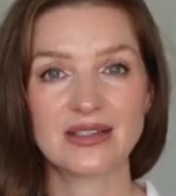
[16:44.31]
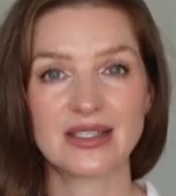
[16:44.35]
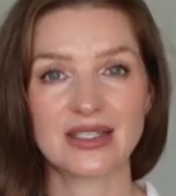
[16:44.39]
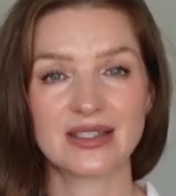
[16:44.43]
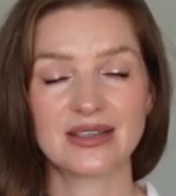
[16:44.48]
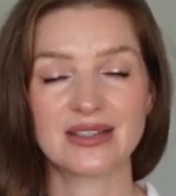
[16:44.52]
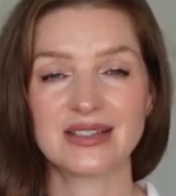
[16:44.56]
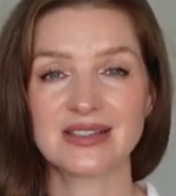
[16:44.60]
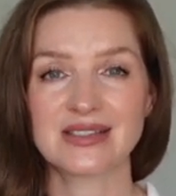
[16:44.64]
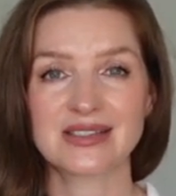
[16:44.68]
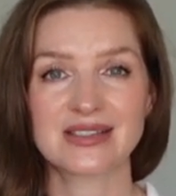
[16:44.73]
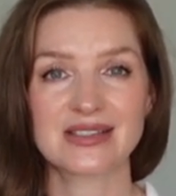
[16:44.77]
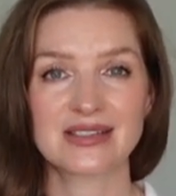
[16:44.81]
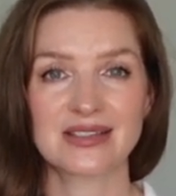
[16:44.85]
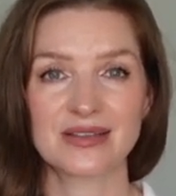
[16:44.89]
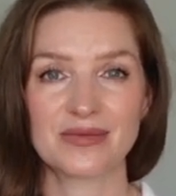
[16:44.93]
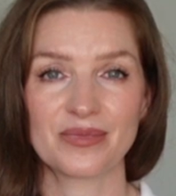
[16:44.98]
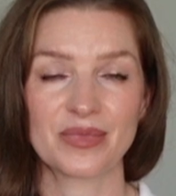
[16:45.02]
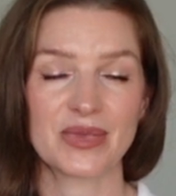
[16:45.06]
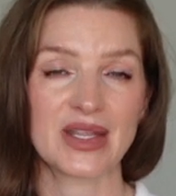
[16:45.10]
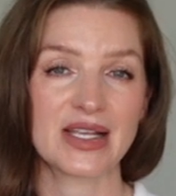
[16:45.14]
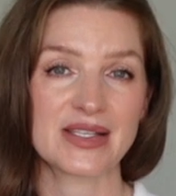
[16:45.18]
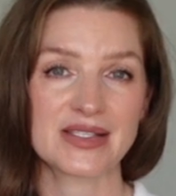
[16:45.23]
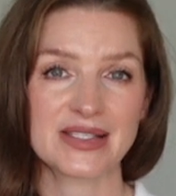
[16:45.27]
At least
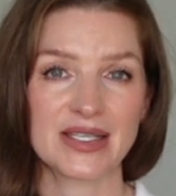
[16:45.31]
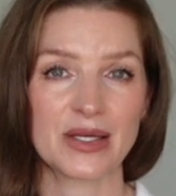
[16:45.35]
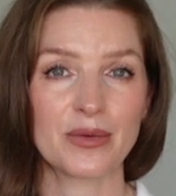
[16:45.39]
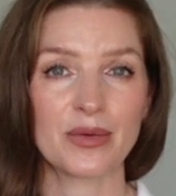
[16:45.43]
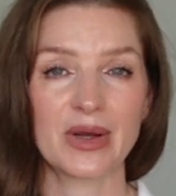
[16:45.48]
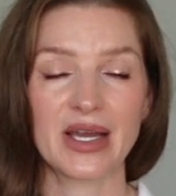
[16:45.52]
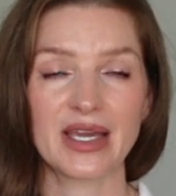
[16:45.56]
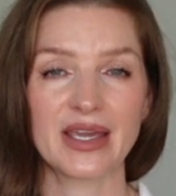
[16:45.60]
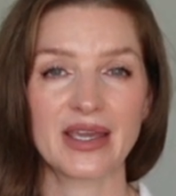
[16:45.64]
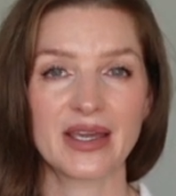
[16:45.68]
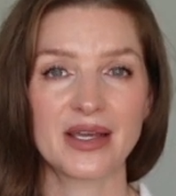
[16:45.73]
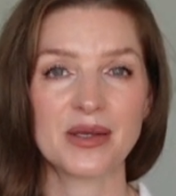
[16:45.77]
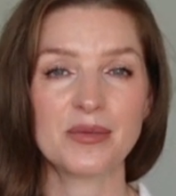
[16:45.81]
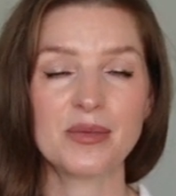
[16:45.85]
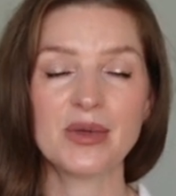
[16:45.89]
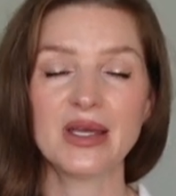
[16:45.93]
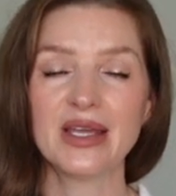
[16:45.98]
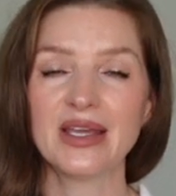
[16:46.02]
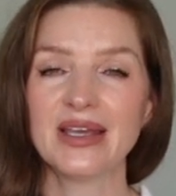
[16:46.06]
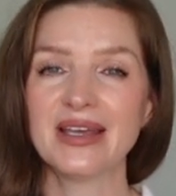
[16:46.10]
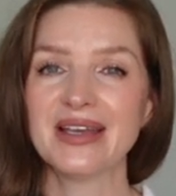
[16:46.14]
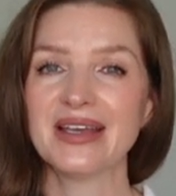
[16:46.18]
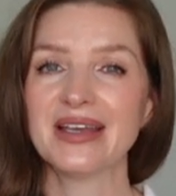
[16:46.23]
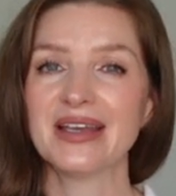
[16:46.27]
that's how I am,
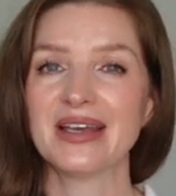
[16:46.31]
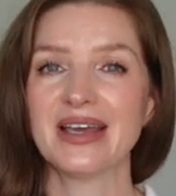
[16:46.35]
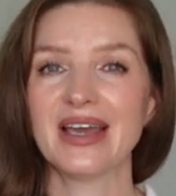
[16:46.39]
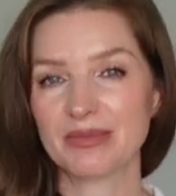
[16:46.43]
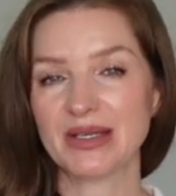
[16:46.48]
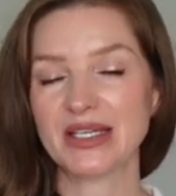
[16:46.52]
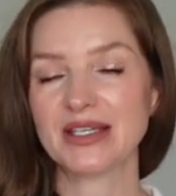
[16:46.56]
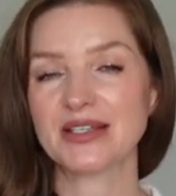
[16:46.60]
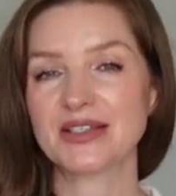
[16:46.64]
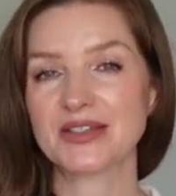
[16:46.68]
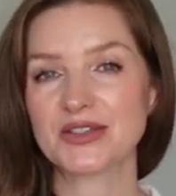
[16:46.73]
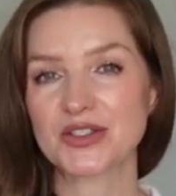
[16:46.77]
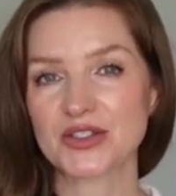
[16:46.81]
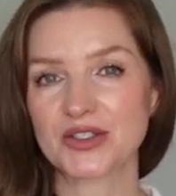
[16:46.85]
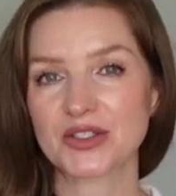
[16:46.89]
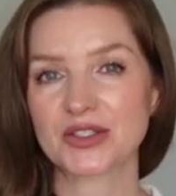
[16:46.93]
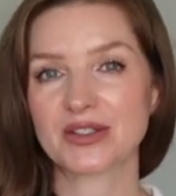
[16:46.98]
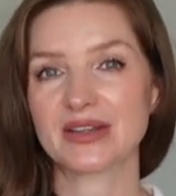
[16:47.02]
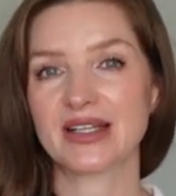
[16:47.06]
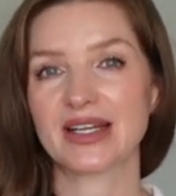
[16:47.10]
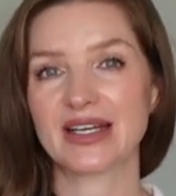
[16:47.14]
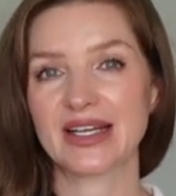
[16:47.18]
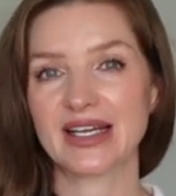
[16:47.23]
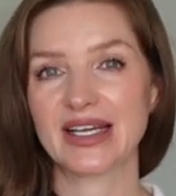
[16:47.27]
making sure
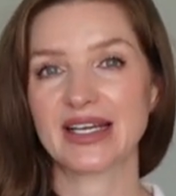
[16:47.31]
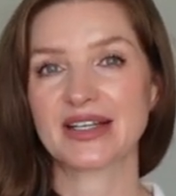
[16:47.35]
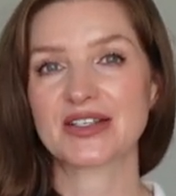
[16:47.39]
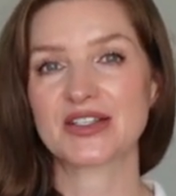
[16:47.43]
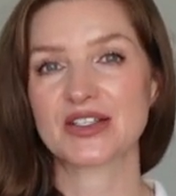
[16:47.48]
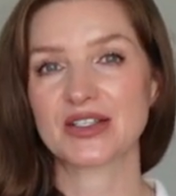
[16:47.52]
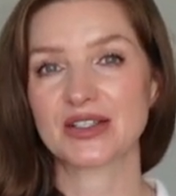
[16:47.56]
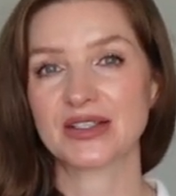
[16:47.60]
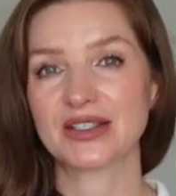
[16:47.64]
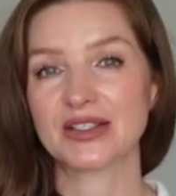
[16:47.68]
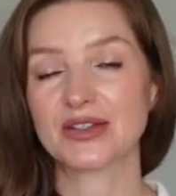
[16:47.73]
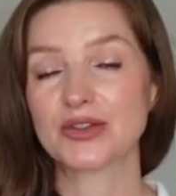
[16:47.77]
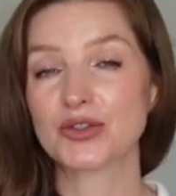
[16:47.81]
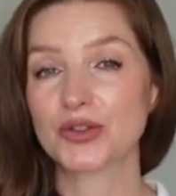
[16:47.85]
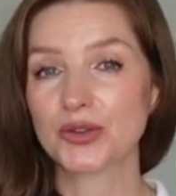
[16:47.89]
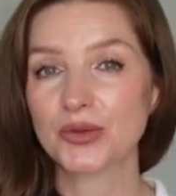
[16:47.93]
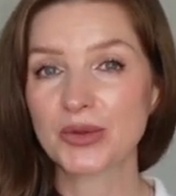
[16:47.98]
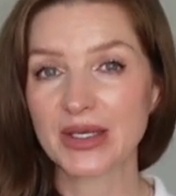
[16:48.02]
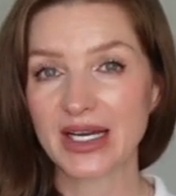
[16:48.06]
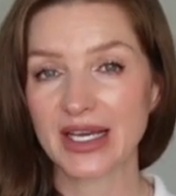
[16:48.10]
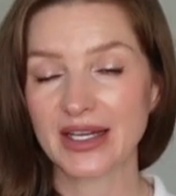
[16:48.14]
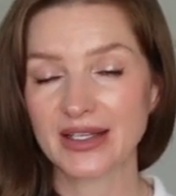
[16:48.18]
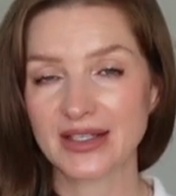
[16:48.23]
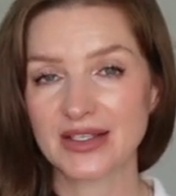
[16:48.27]
that I actually do
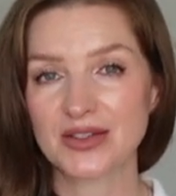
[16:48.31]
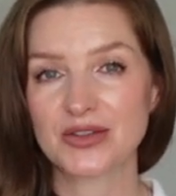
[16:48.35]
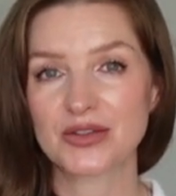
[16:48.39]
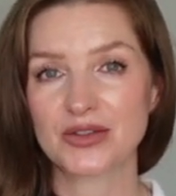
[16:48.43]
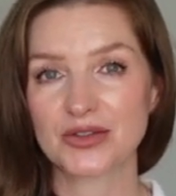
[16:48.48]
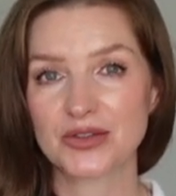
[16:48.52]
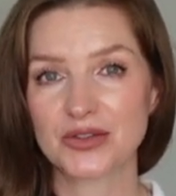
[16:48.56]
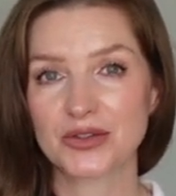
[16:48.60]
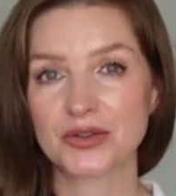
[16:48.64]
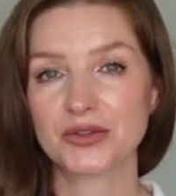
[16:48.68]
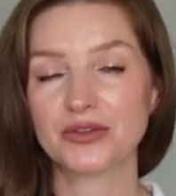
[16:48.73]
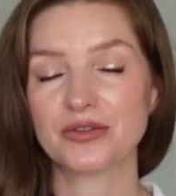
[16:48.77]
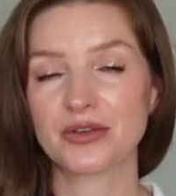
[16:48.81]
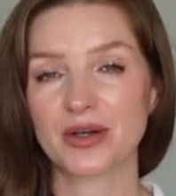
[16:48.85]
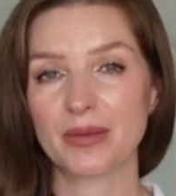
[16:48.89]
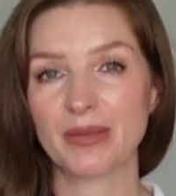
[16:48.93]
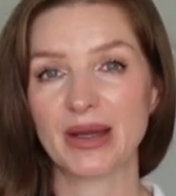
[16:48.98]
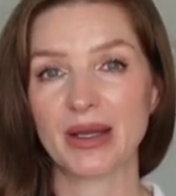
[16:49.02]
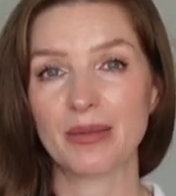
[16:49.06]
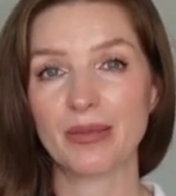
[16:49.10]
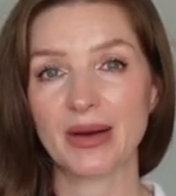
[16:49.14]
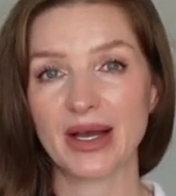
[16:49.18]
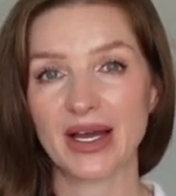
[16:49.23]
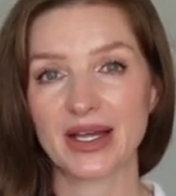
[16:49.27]
what I need to do for
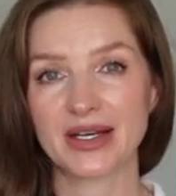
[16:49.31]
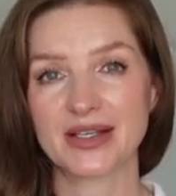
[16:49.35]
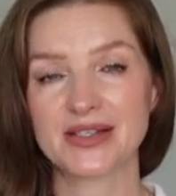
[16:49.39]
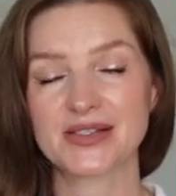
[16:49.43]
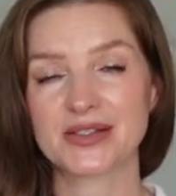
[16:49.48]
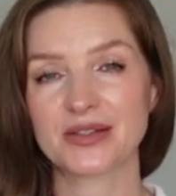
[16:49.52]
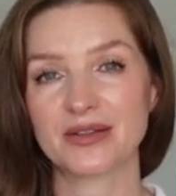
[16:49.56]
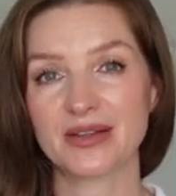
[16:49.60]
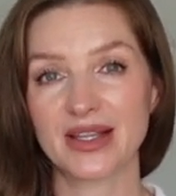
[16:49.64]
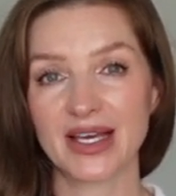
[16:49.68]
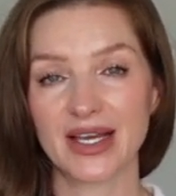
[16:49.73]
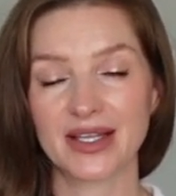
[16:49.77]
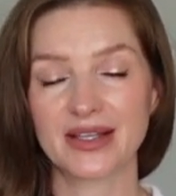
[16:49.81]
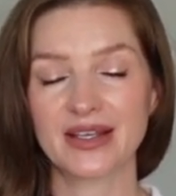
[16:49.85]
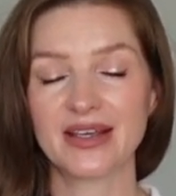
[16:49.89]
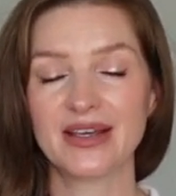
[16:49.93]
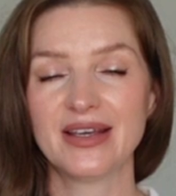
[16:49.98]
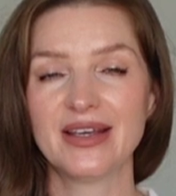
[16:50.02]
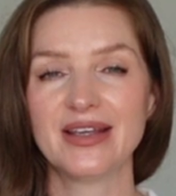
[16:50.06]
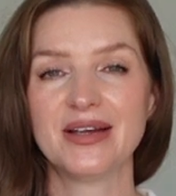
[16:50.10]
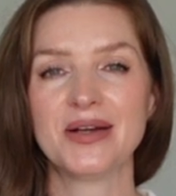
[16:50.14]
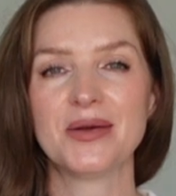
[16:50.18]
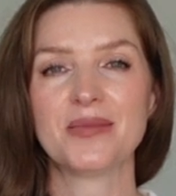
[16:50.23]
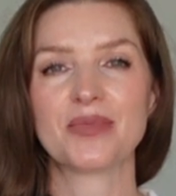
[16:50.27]
my body so that
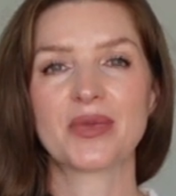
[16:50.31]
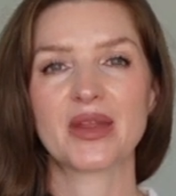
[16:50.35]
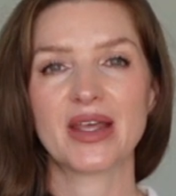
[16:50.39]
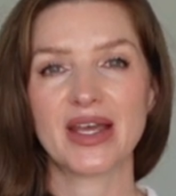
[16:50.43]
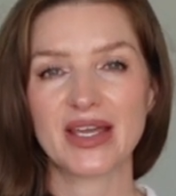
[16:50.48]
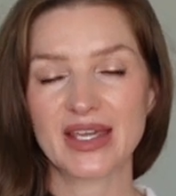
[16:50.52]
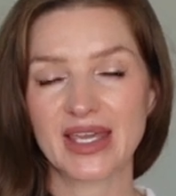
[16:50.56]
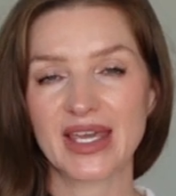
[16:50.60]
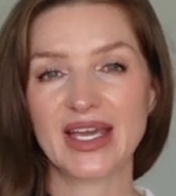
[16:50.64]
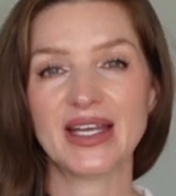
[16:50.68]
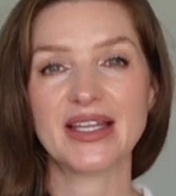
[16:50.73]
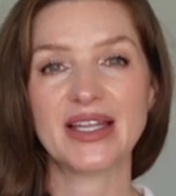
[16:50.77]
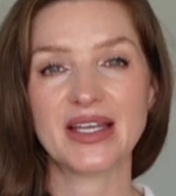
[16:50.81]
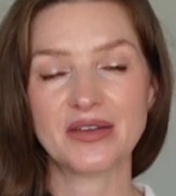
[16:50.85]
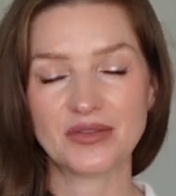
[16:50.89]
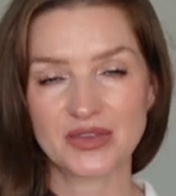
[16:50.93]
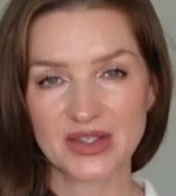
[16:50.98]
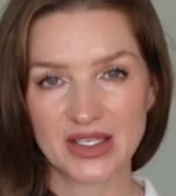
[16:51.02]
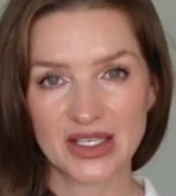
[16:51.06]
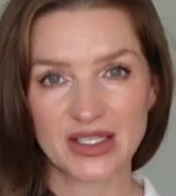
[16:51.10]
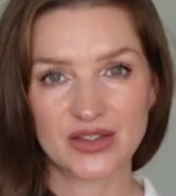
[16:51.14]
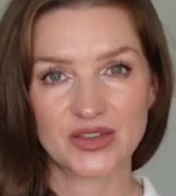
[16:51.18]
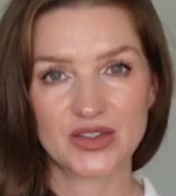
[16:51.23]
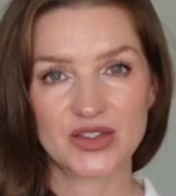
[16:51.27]
I can have
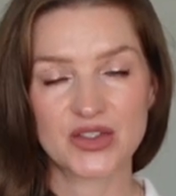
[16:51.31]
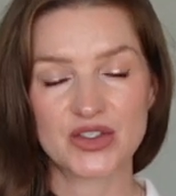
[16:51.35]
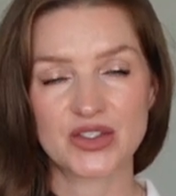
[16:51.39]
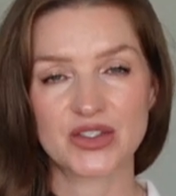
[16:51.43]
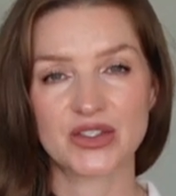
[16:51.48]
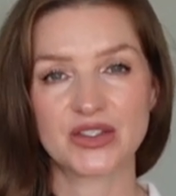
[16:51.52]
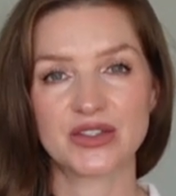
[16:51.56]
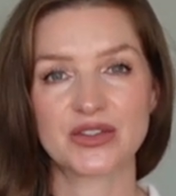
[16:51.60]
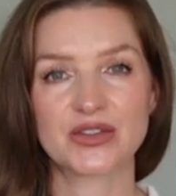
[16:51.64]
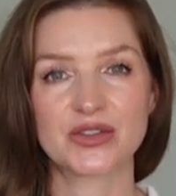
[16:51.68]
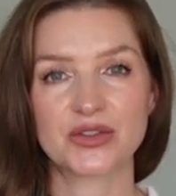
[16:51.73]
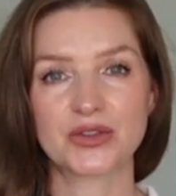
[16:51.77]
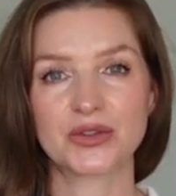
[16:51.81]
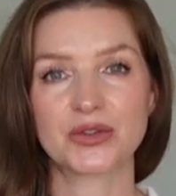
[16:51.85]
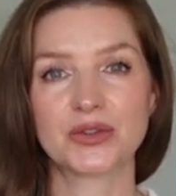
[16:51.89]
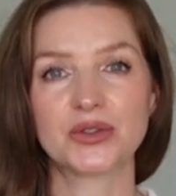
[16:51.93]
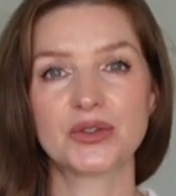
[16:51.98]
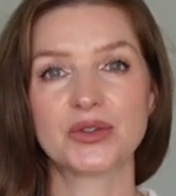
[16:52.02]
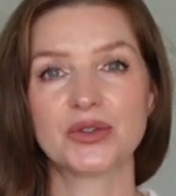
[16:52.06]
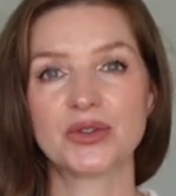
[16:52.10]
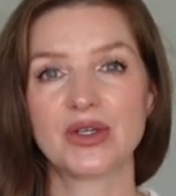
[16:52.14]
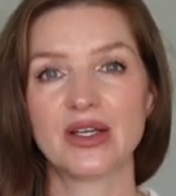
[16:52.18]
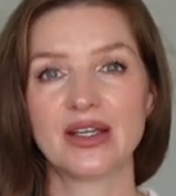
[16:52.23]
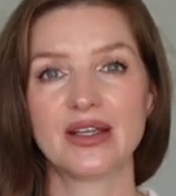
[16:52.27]
the energy
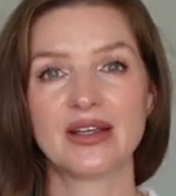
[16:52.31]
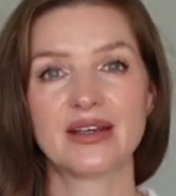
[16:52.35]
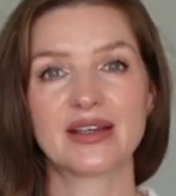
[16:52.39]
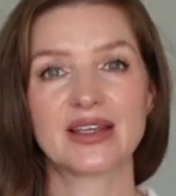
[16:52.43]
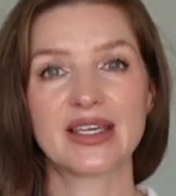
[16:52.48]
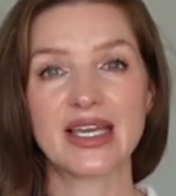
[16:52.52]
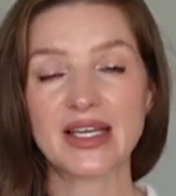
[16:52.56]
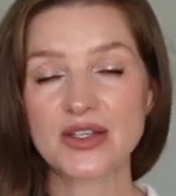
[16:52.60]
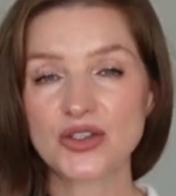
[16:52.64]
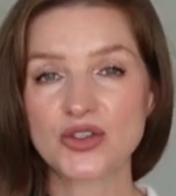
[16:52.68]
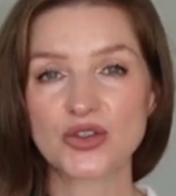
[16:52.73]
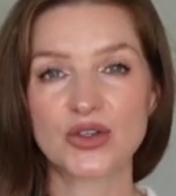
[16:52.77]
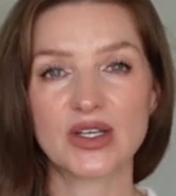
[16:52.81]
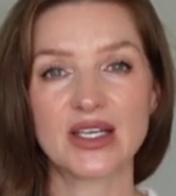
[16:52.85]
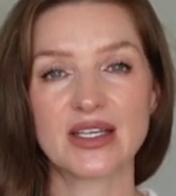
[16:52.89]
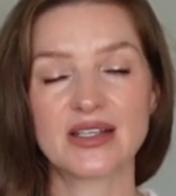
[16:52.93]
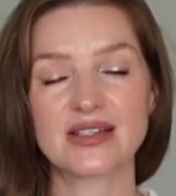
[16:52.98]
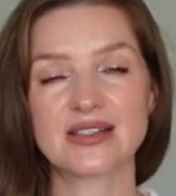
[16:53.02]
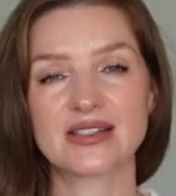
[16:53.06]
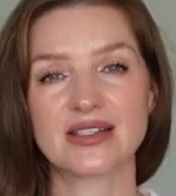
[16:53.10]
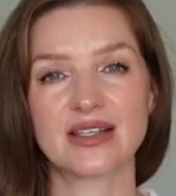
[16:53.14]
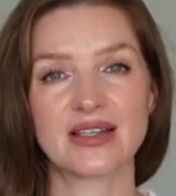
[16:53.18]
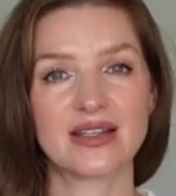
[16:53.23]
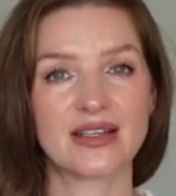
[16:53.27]
to get
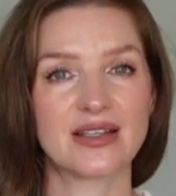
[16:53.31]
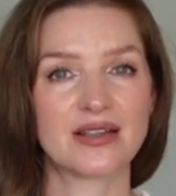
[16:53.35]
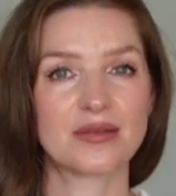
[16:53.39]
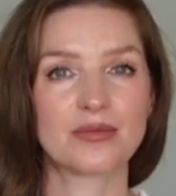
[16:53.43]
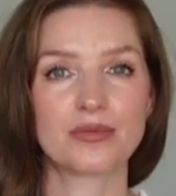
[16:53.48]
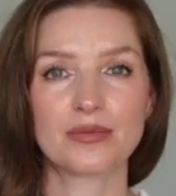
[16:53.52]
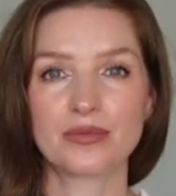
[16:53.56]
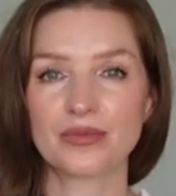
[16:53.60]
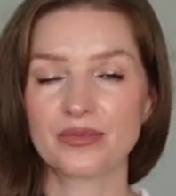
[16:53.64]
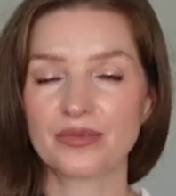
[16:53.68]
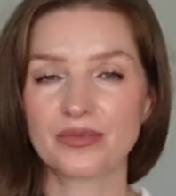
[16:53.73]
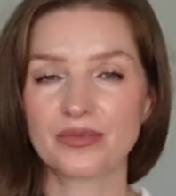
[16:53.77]
dressed and,